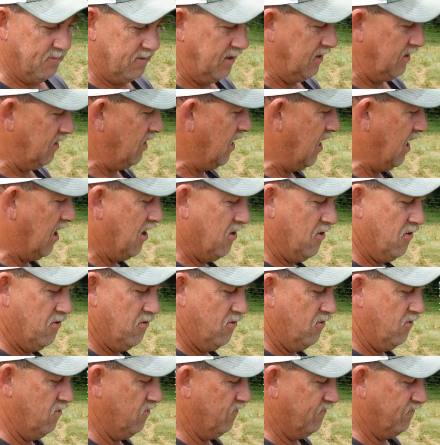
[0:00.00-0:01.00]
me
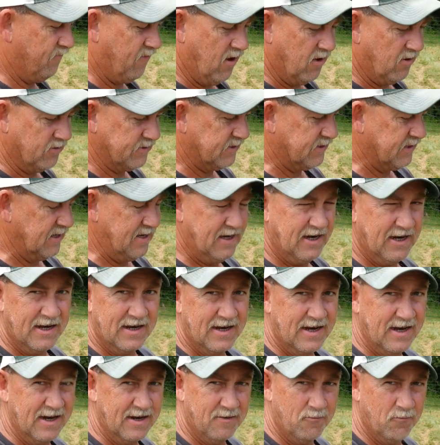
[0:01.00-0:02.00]
no, frost
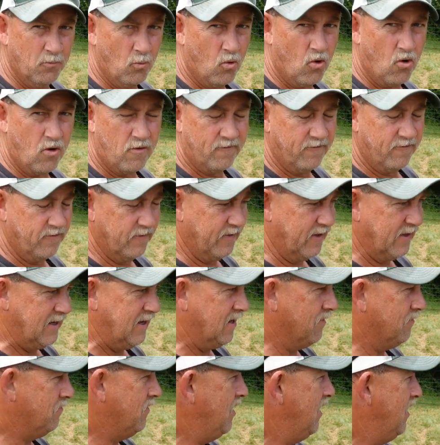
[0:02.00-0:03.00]
seeding didn't work for
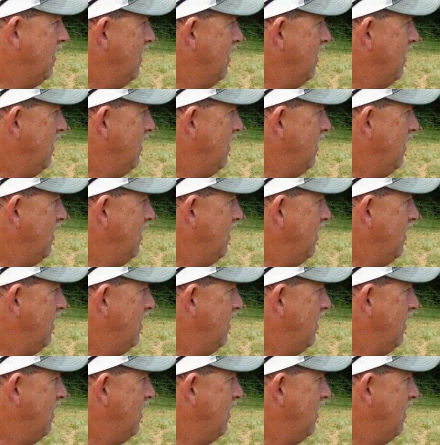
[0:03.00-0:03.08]
them.